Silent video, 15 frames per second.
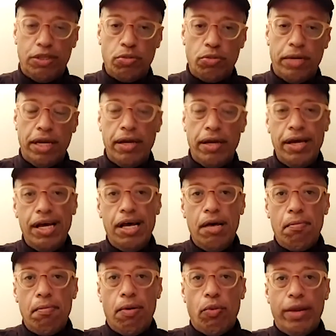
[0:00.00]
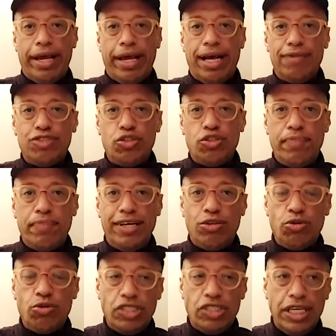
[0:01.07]
Unfortunately, not everything
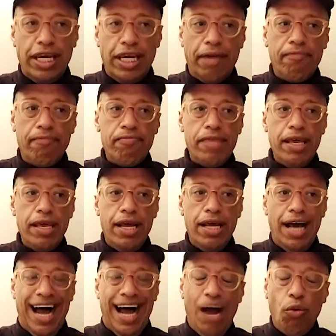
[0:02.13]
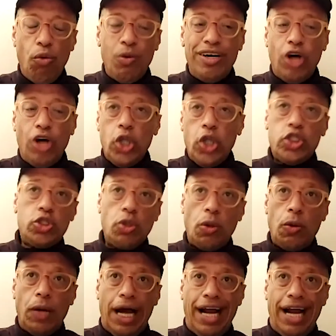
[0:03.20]
that they claim is true. And
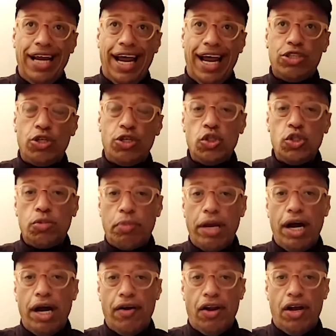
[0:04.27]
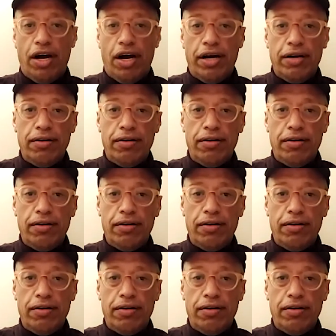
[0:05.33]
that happened not because of the companies